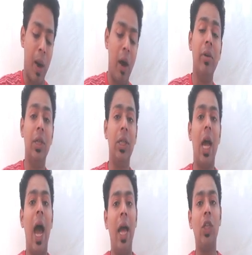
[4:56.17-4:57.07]

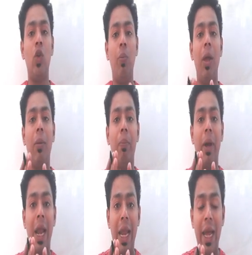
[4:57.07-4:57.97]
powers has to be
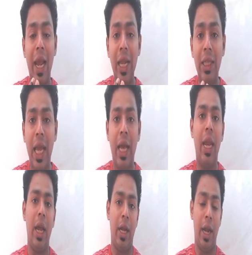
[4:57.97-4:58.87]
clearly
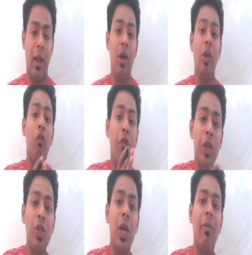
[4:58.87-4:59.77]
segregated.
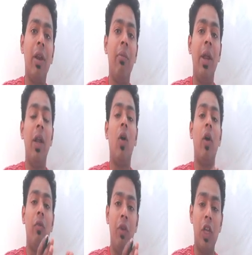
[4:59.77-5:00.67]
Which government
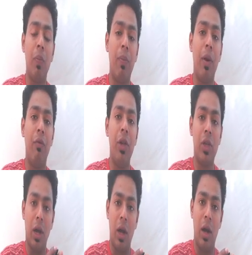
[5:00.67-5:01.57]
or which
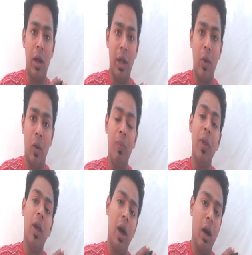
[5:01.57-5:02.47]

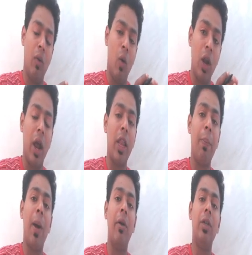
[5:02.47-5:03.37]
what are
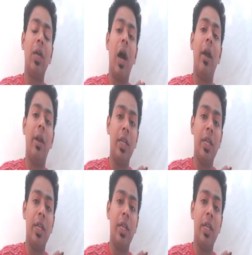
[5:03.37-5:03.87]
the powers are